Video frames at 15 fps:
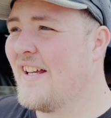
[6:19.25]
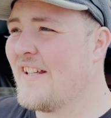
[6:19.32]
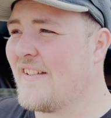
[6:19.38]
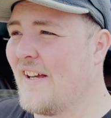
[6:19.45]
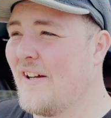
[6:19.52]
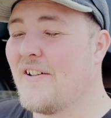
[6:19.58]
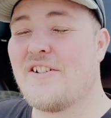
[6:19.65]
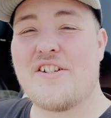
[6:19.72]

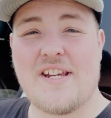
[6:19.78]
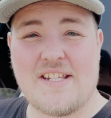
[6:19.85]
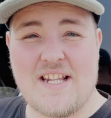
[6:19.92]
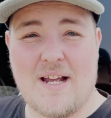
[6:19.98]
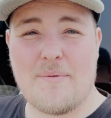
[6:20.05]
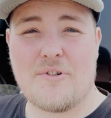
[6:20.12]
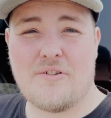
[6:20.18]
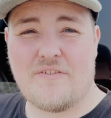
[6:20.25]
So she's
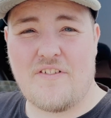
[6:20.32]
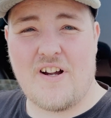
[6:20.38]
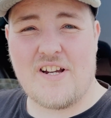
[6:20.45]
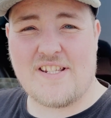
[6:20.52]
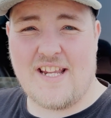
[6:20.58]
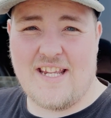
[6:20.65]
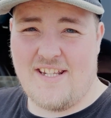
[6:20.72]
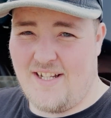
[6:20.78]
now been all
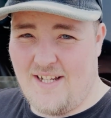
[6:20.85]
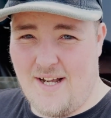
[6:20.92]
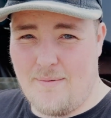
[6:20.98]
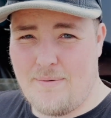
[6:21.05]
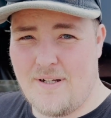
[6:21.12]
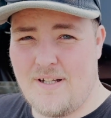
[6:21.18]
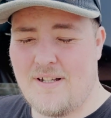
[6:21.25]
first aided up,